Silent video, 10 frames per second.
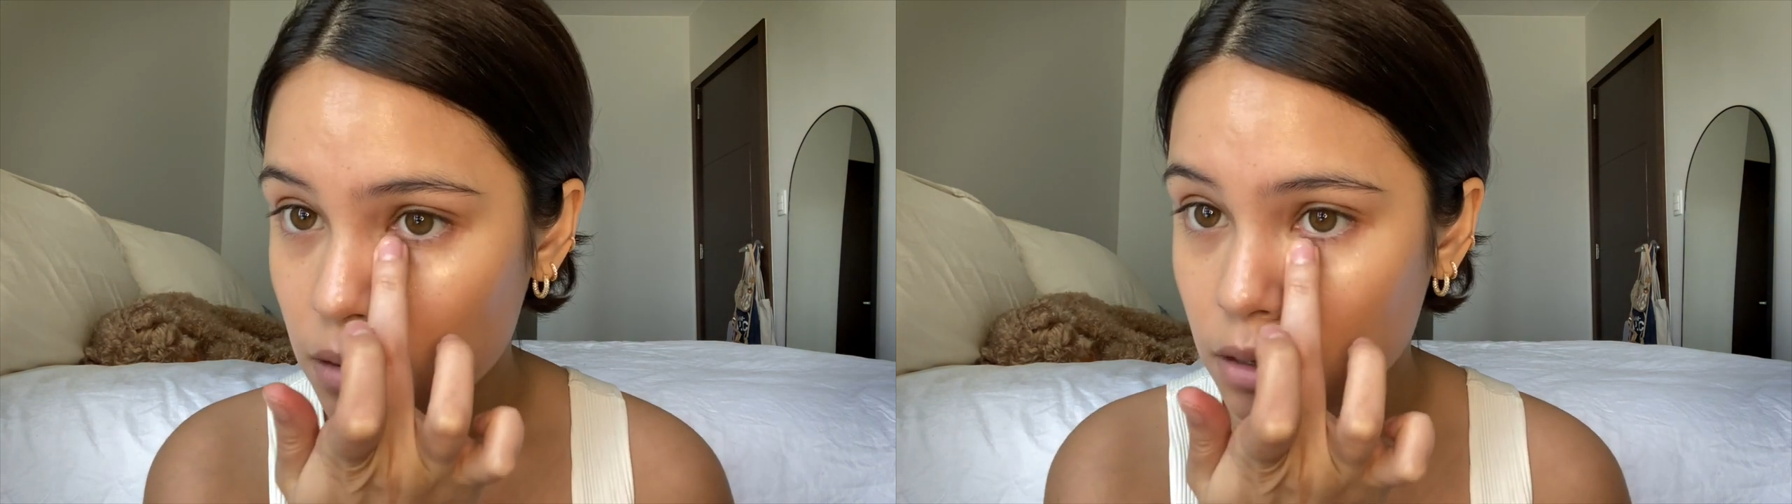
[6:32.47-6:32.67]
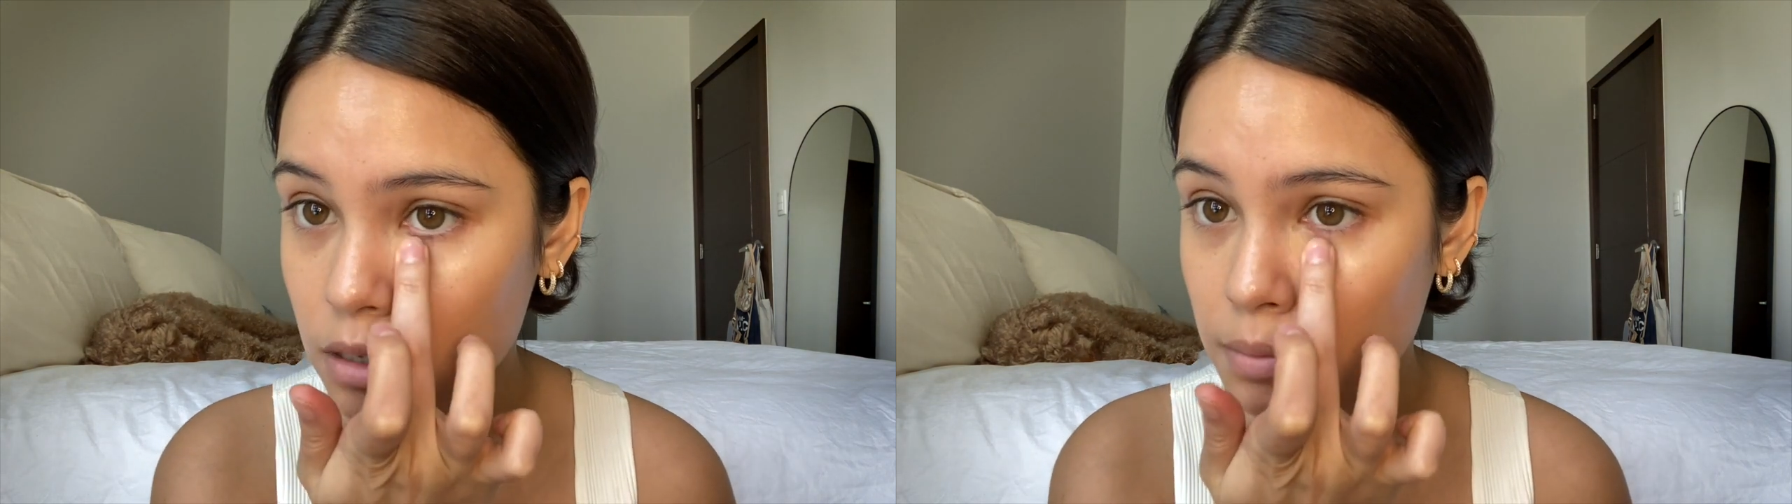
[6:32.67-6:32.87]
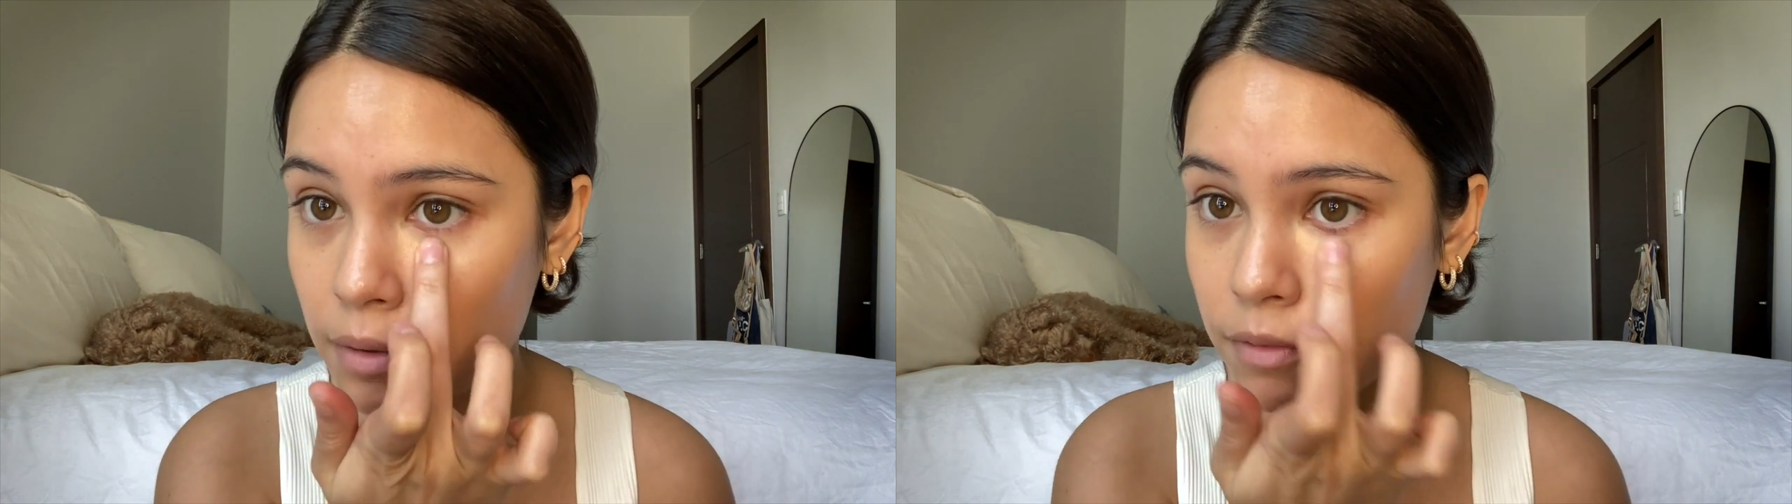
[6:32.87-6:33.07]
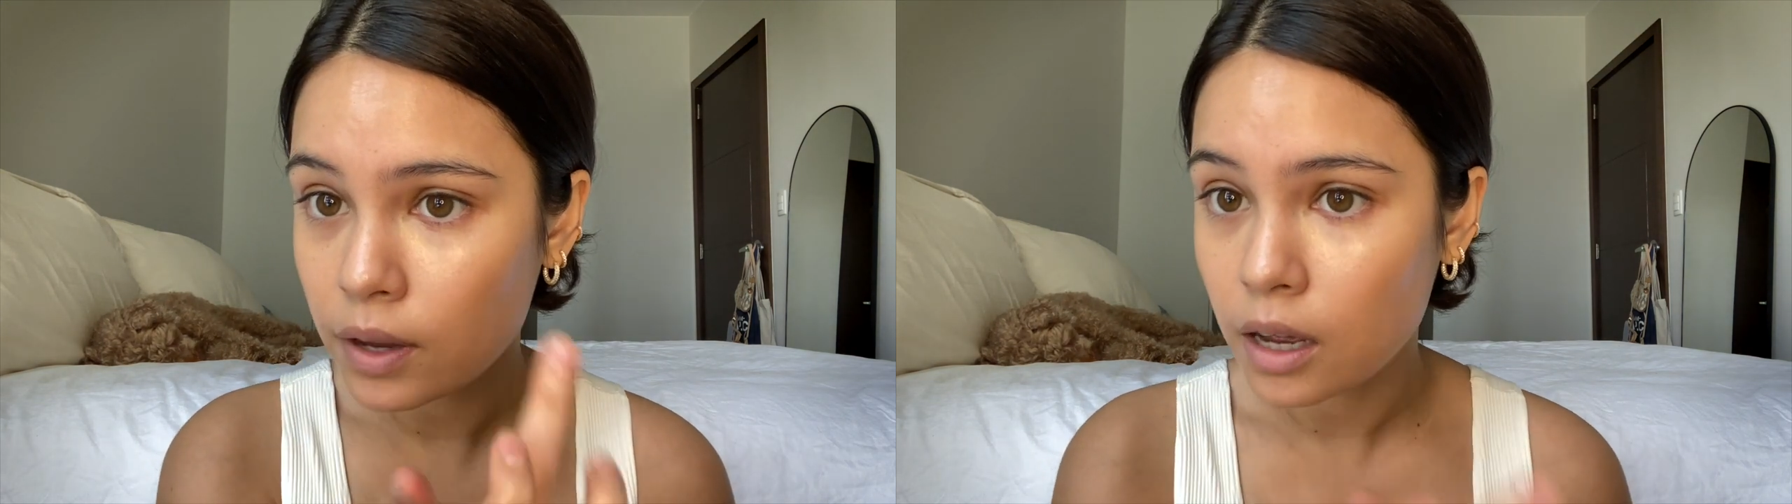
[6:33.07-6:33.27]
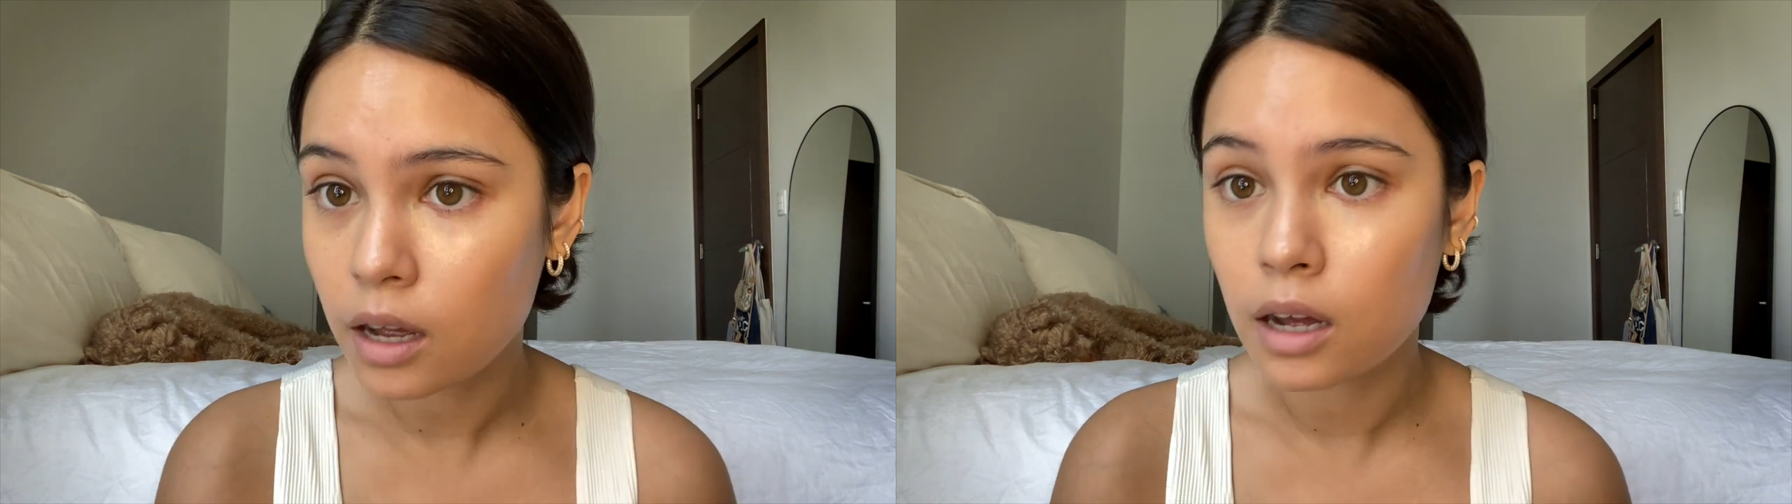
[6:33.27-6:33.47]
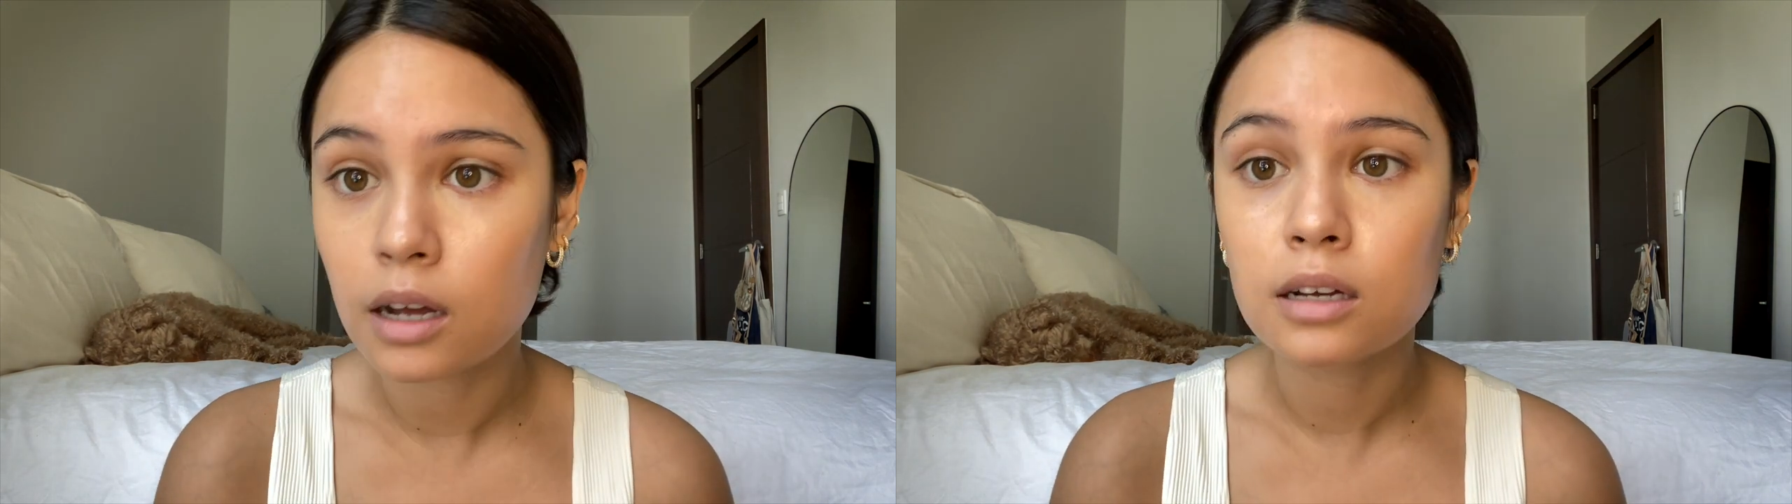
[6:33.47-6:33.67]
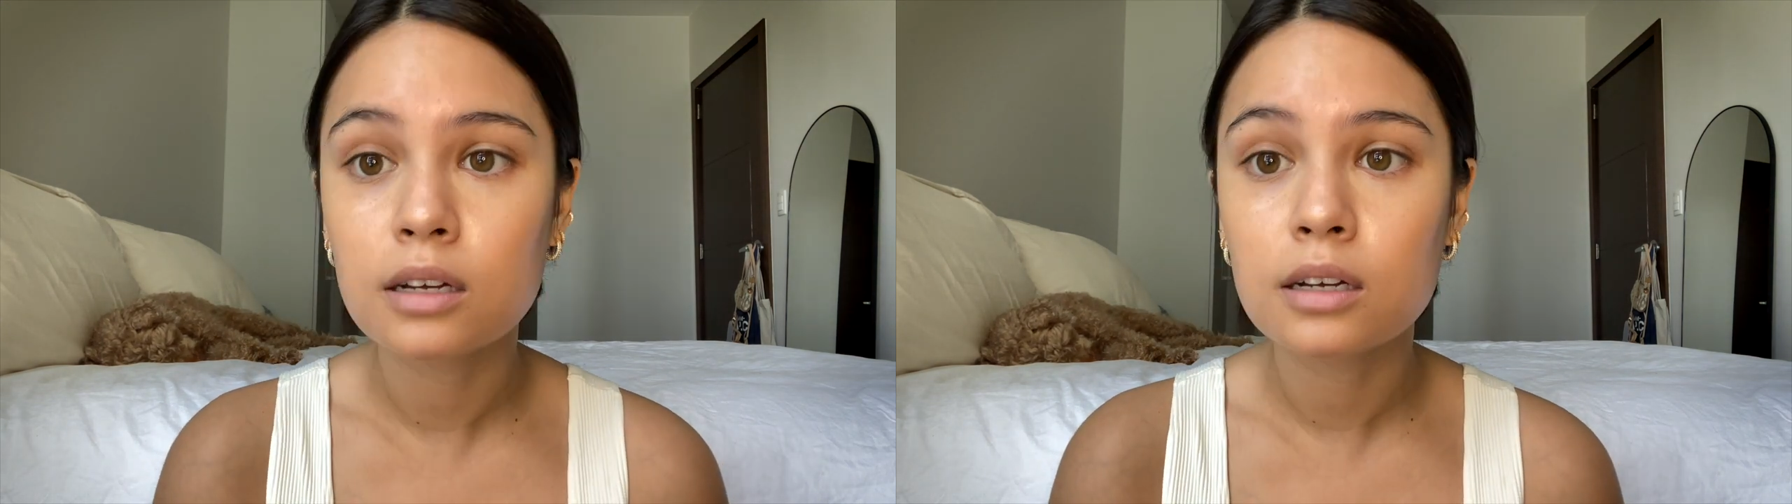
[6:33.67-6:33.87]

use my finger.